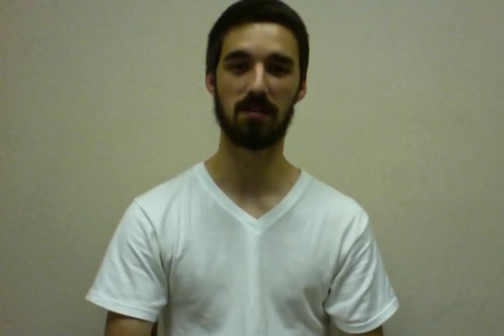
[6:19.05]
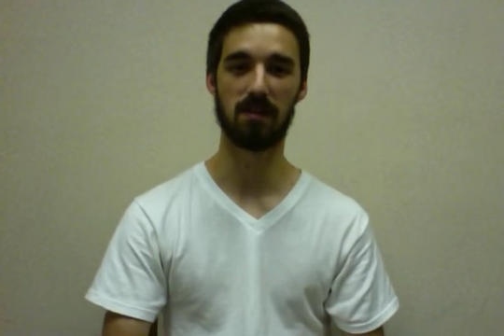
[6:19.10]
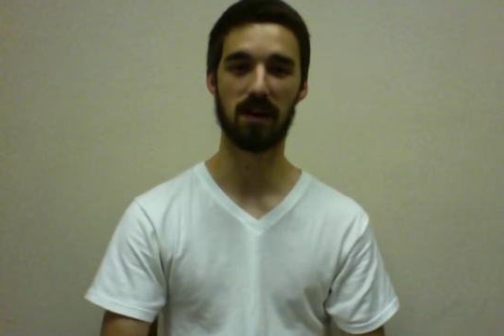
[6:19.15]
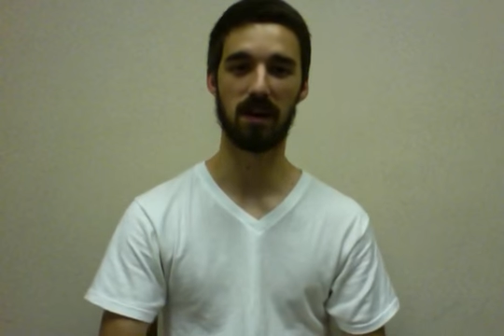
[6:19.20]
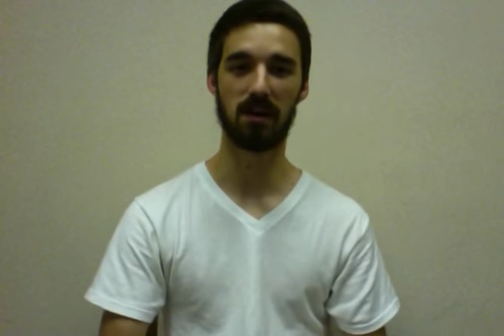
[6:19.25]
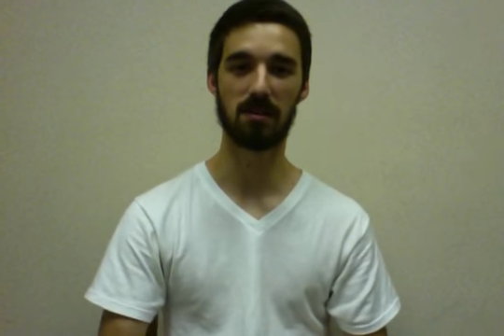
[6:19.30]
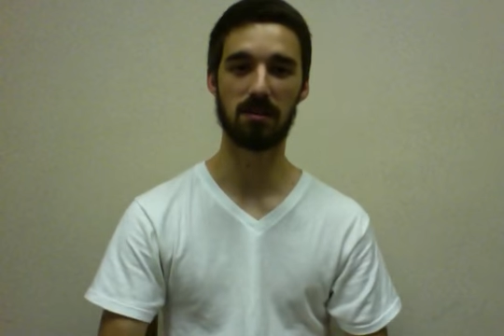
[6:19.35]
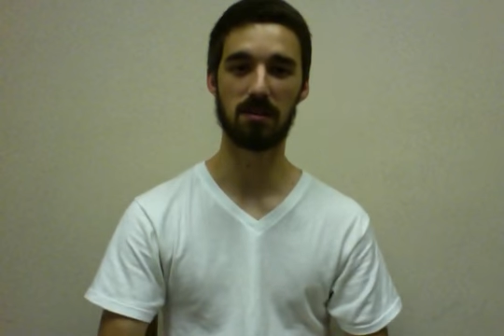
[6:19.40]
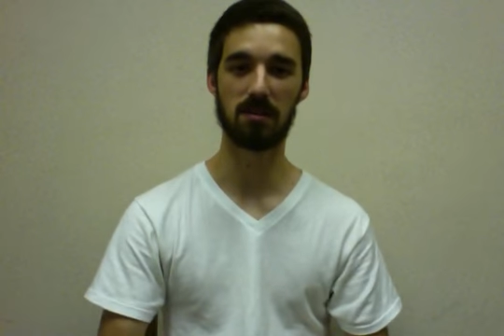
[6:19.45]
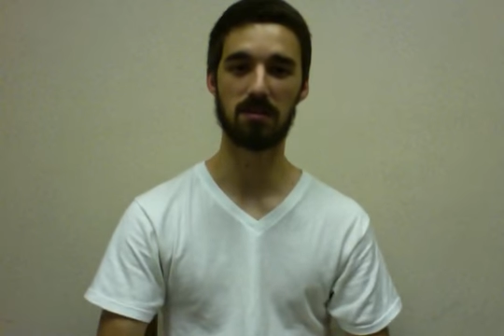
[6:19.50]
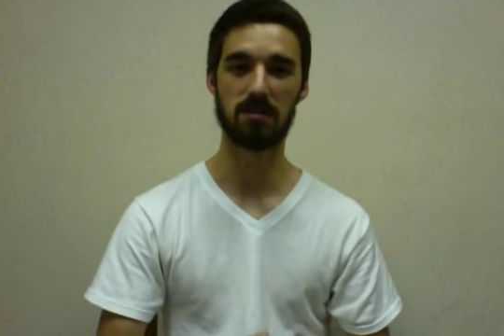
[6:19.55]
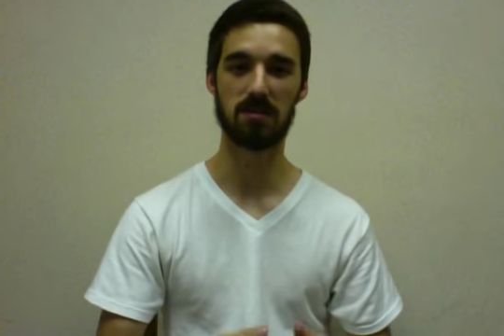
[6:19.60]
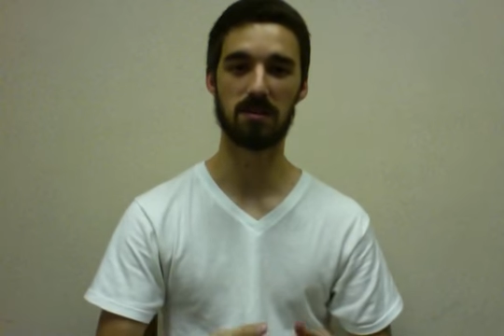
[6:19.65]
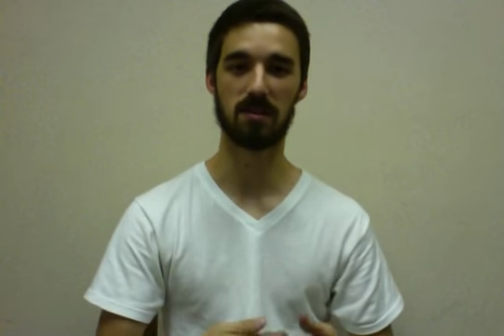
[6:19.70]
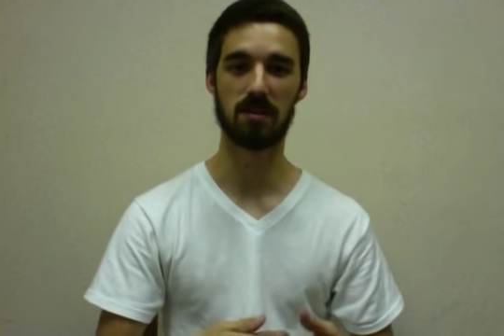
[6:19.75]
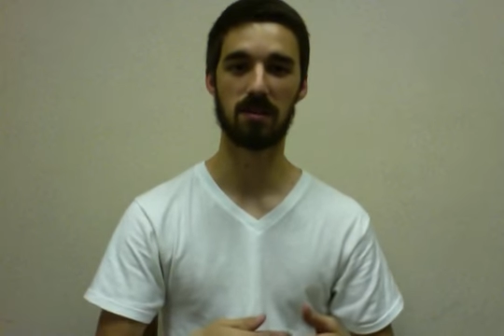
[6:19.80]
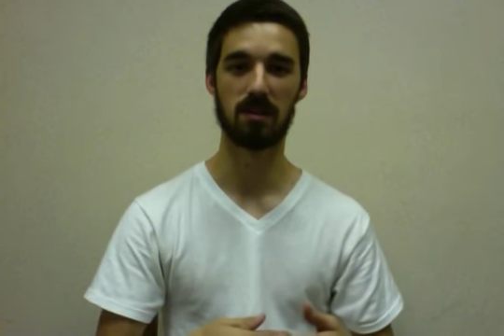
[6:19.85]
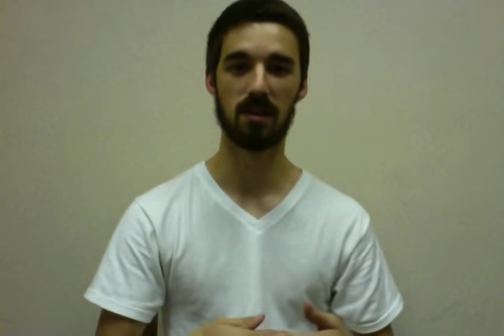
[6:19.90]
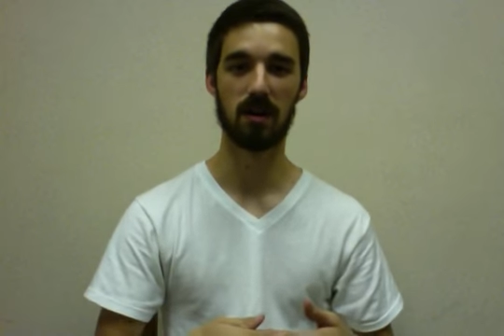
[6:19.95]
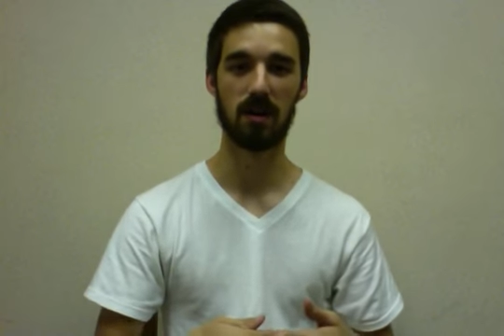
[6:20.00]
values
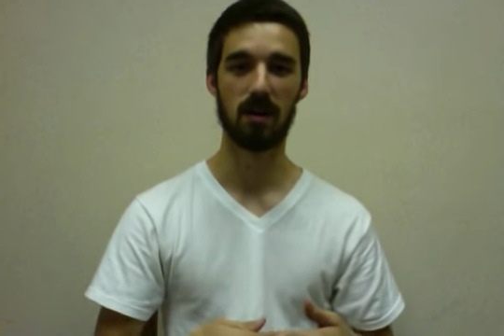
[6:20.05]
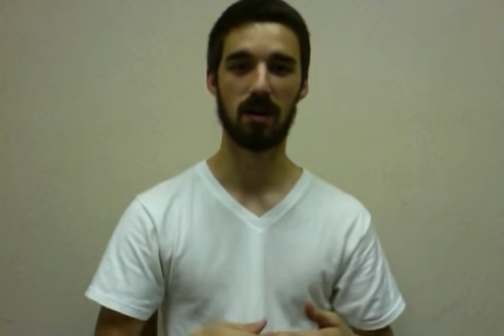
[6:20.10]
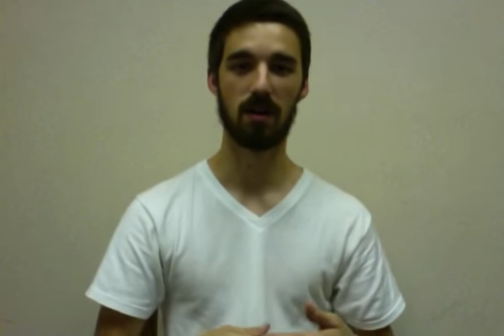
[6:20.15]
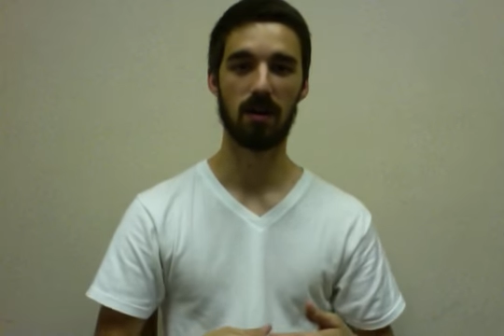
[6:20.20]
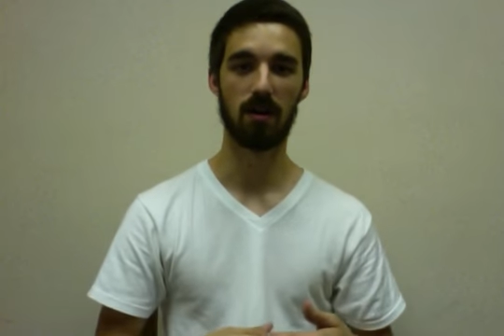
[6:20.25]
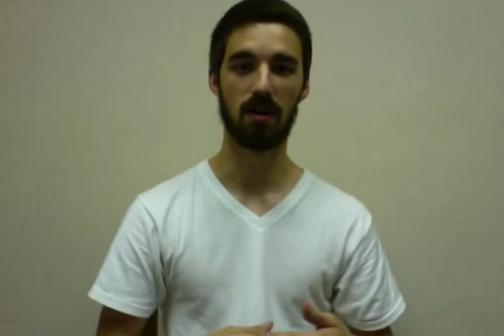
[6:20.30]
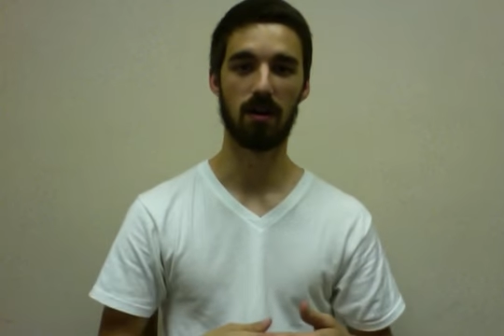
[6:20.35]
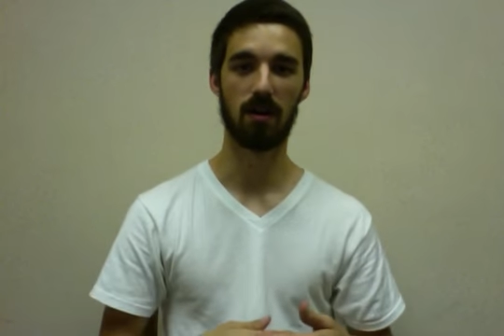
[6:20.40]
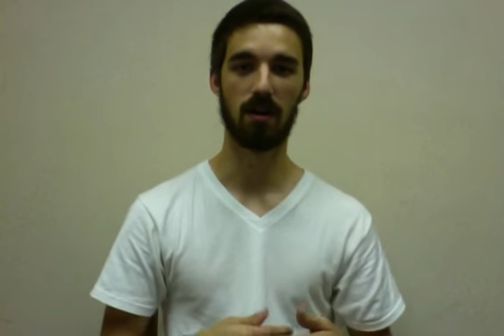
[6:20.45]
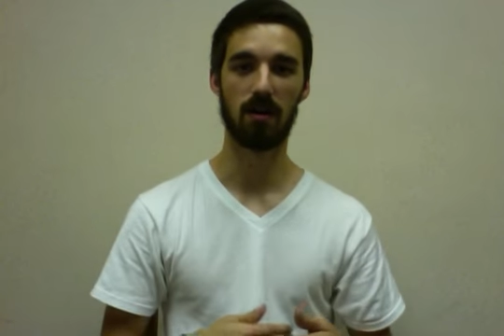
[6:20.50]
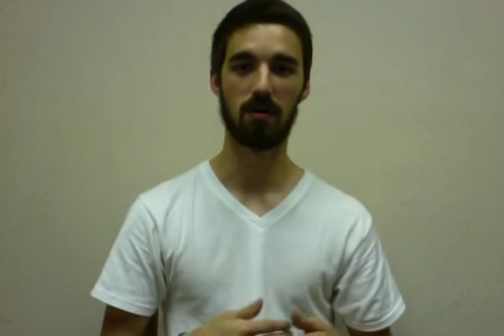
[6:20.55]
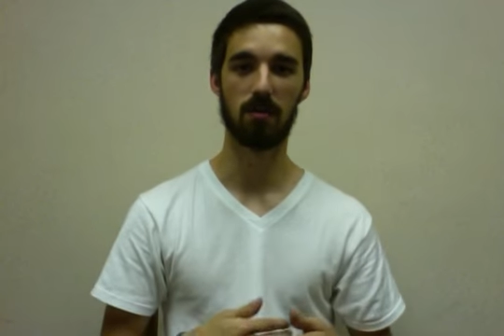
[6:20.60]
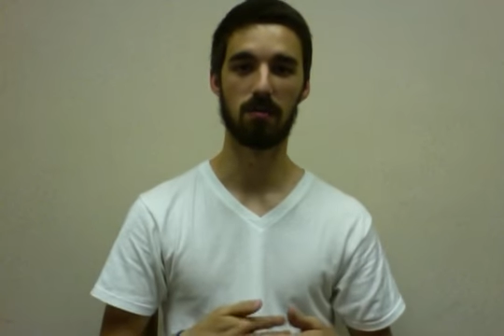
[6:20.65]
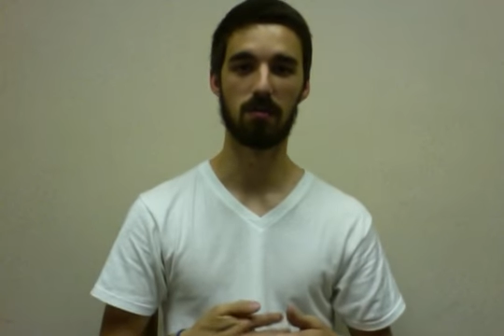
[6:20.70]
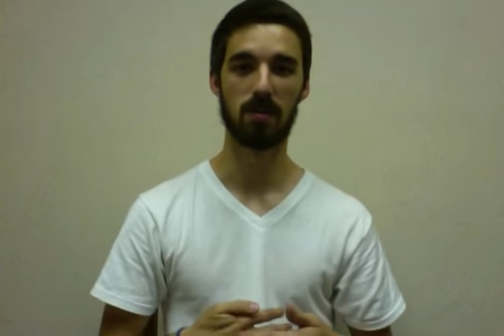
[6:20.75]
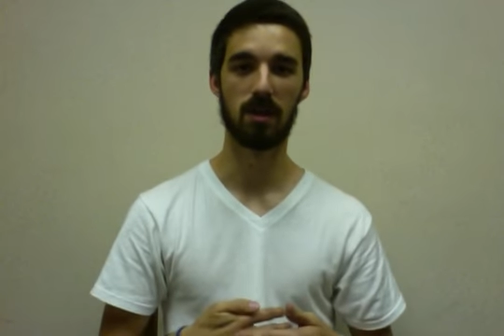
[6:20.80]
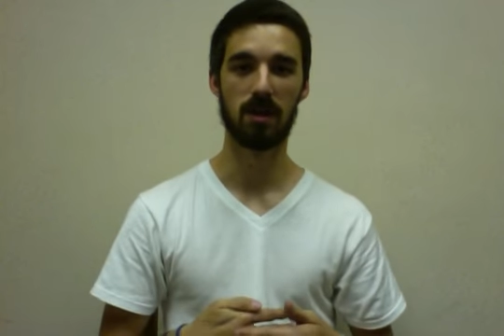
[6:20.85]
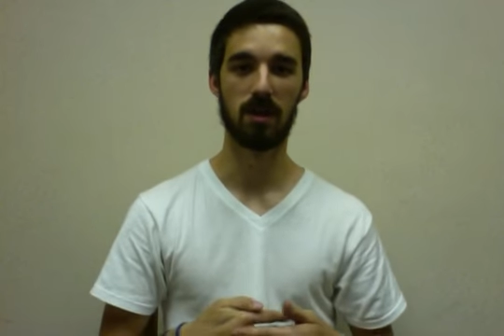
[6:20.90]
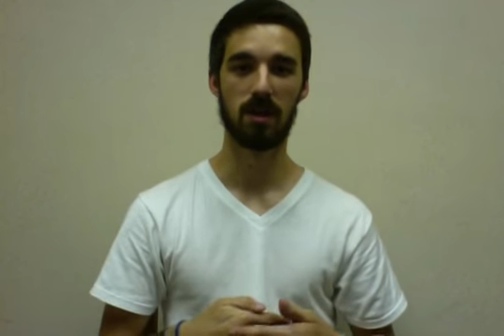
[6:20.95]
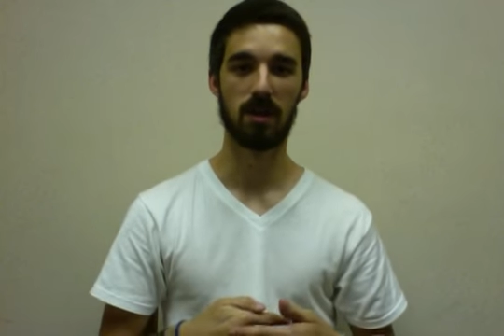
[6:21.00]
and